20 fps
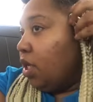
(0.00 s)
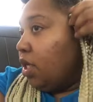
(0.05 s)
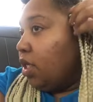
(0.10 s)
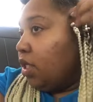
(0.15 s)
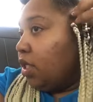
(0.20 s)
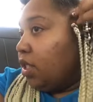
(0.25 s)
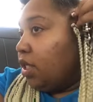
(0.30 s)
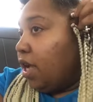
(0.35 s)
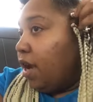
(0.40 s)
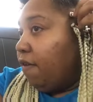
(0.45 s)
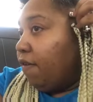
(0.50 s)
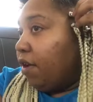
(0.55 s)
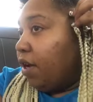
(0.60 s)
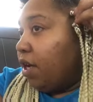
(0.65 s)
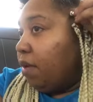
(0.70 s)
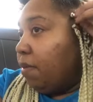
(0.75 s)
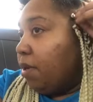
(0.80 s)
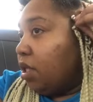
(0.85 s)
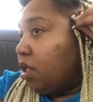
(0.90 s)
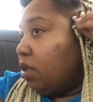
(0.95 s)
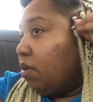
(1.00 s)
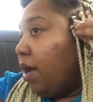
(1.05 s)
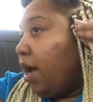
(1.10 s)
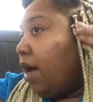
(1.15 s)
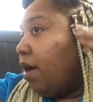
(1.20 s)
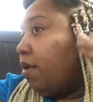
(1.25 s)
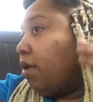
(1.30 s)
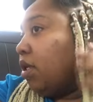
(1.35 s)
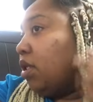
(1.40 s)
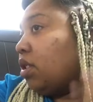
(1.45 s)
It's never going to be two
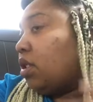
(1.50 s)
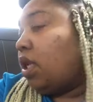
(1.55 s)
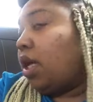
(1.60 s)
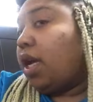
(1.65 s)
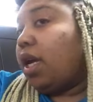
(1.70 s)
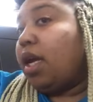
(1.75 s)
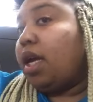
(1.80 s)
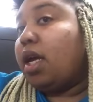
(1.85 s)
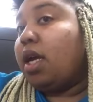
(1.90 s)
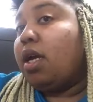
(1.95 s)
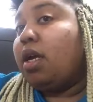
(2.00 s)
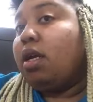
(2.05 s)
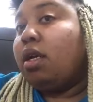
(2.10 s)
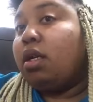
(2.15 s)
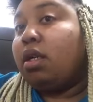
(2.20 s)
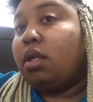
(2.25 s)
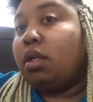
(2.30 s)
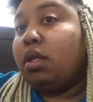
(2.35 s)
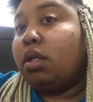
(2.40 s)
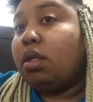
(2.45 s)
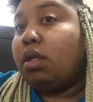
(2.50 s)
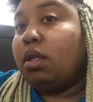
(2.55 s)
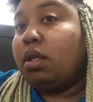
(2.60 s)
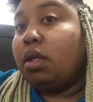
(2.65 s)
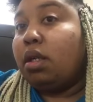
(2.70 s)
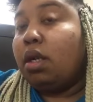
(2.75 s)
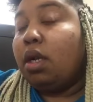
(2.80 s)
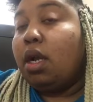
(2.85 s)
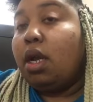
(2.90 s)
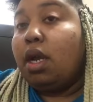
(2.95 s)
hours. Like,
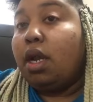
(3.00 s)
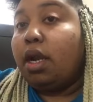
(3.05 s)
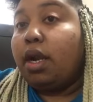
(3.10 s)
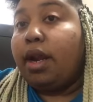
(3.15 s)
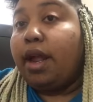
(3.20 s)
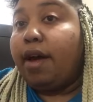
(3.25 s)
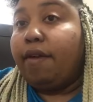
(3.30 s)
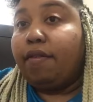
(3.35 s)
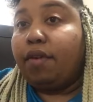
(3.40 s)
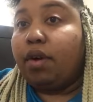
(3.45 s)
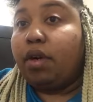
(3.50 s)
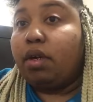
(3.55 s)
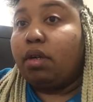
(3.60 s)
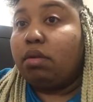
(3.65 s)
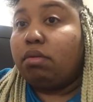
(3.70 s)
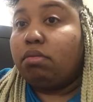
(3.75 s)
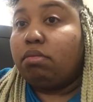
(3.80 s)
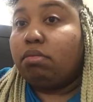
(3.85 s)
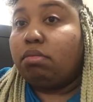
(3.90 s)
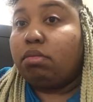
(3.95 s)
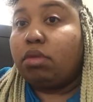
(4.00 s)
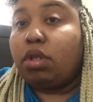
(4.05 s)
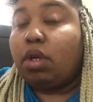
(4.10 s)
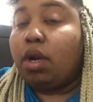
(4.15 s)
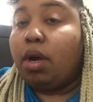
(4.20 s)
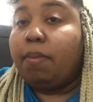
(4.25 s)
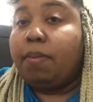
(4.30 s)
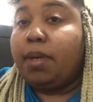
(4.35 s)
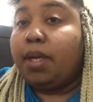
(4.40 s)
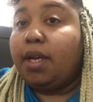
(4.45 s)
never. So
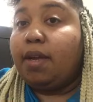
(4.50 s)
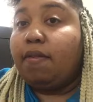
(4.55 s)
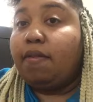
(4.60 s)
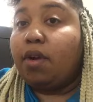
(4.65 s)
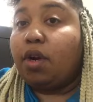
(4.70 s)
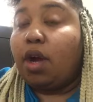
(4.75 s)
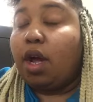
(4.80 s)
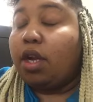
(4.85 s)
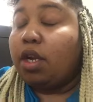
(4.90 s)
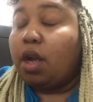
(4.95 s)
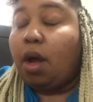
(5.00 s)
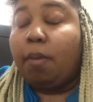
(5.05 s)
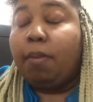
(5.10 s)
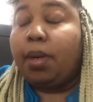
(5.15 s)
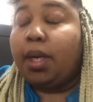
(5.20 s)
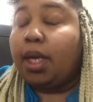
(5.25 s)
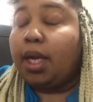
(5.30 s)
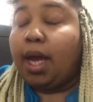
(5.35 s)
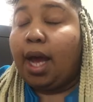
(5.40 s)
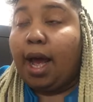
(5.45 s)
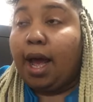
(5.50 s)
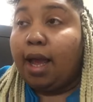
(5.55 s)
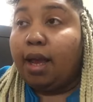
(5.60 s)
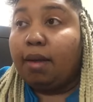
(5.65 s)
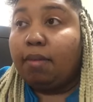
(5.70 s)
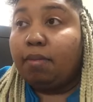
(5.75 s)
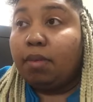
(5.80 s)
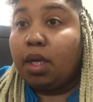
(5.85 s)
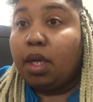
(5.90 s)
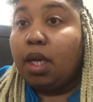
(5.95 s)
don't believe the, don't believe the
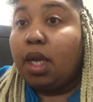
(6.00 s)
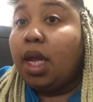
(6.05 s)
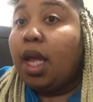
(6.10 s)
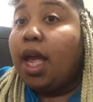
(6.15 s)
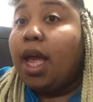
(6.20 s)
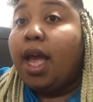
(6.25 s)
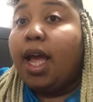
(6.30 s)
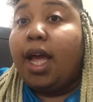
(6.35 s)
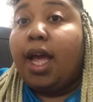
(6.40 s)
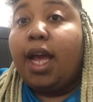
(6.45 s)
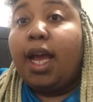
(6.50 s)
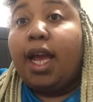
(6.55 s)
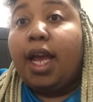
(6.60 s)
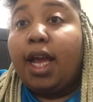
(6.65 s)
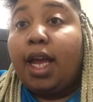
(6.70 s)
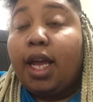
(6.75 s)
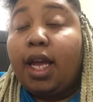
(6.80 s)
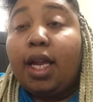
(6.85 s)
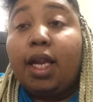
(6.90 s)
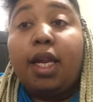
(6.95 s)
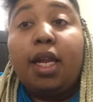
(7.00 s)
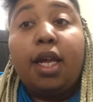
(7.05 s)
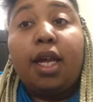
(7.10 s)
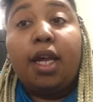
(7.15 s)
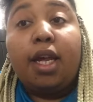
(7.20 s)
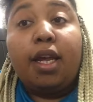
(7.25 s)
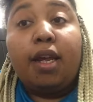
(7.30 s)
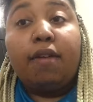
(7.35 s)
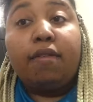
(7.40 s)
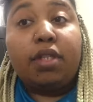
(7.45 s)
hype. And
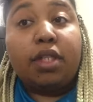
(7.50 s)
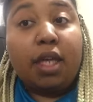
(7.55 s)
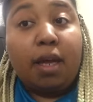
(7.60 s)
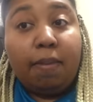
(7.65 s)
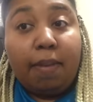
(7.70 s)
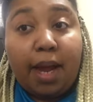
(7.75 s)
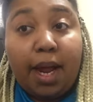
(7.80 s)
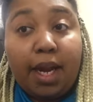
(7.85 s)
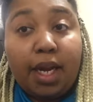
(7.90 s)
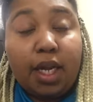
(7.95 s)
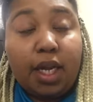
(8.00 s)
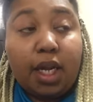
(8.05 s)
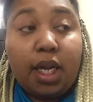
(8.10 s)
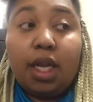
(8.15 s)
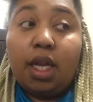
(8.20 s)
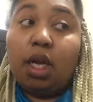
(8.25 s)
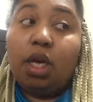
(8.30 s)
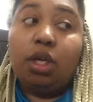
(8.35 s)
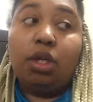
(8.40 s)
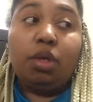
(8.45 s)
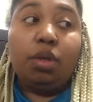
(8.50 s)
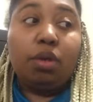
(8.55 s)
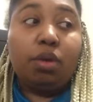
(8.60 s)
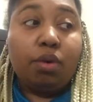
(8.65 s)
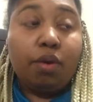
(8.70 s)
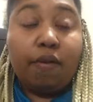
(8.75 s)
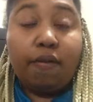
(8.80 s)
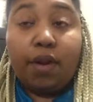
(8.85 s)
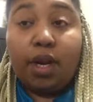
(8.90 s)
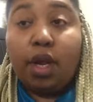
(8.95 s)
if somebody do
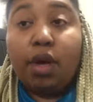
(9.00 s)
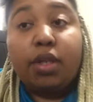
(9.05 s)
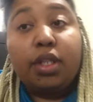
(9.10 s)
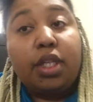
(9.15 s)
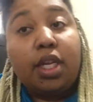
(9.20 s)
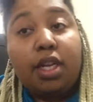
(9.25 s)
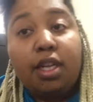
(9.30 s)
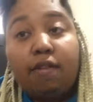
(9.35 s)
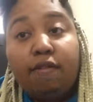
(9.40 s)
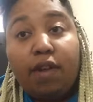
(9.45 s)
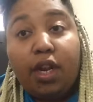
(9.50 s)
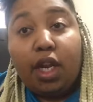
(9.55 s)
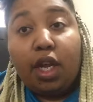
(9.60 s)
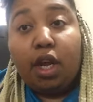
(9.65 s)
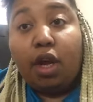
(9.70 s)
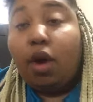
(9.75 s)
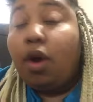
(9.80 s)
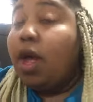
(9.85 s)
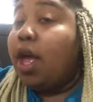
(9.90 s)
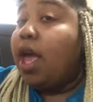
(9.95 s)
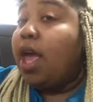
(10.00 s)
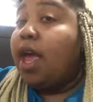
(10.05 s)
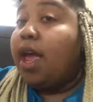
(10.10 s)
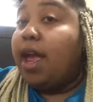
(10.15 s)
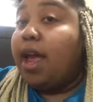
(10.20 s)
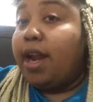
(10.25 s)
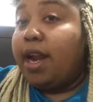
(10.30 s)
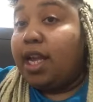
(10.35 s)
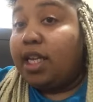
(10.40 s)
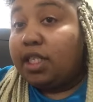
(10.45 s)
do a video, see this video,
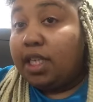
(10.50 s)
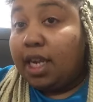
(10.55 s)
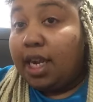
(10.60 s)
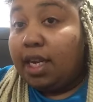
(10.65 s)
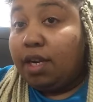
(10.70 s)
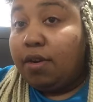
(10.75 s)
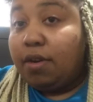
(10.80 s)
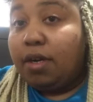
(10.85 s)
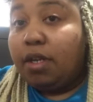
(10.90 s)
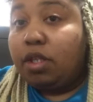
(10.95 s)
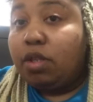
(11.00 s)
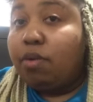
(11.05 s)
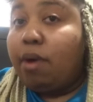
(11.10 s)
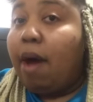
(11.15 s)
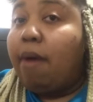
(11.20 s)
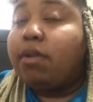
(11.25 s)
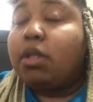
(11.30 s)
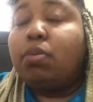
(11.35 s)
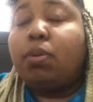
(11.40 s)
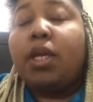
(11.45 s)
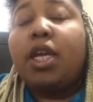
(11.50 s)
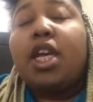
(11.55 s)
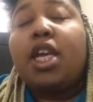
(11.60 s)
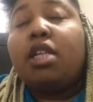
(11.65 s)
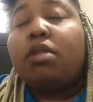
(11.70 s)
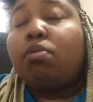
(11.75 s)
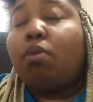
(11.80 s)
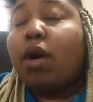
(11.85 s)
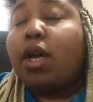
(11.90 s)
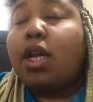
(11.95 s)
and they say they do it in two hours,
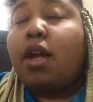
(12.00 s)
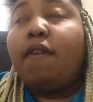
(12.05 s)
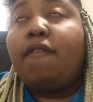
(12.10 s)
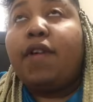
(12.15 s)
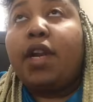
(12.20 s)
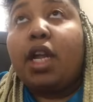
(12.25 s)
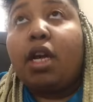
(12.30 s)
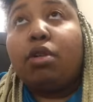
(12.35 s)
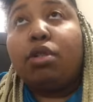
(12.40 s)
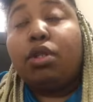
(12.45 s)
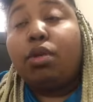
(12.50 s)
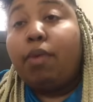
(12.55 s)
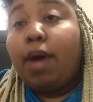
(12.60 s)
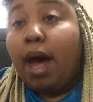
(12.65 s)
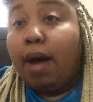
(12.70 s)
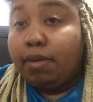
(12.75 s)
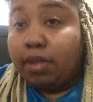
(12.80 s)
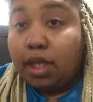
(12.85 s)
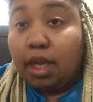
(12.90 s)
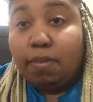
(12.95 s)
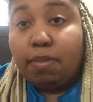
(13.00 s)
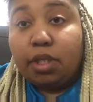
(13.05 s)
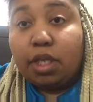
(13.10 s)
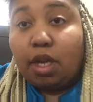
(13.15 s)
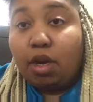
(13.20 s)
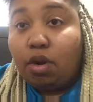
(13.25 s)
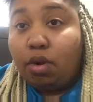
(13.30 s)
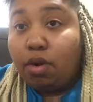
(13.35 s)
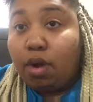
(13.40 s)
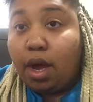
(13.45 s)
please run your video two hours. Let me
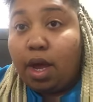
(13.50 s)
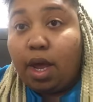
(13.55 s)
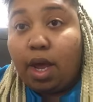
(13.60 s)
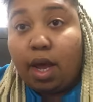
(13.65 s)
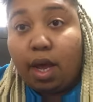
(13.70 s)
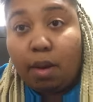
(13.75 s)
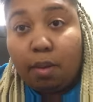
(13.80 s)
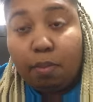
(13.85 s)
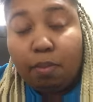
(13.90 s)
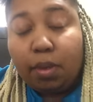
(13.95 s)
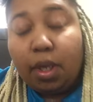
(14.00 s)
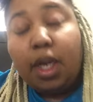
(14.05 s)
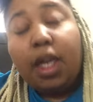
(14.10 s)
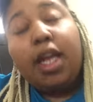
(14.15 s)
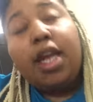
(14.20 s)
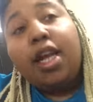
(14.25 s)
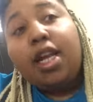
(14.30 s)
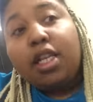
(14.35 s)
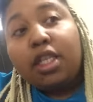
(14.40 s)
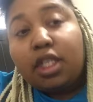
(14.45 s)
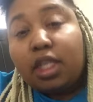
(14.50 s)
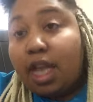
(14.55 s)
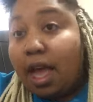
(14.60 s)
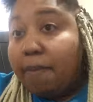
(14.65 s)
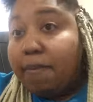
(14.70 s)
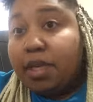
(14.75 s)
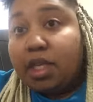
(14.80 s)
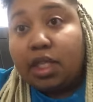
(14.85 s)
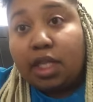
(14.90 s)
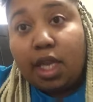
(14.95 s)
see you do your hair. Please
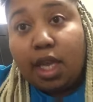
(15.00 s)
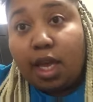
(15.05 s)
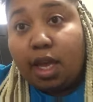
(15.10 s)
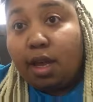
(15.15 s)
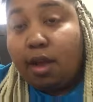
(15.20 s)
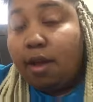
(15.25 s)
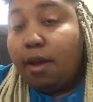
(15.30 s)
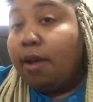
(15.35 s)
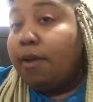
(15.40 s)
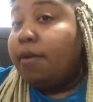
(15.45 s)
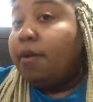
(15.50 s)
let me see it.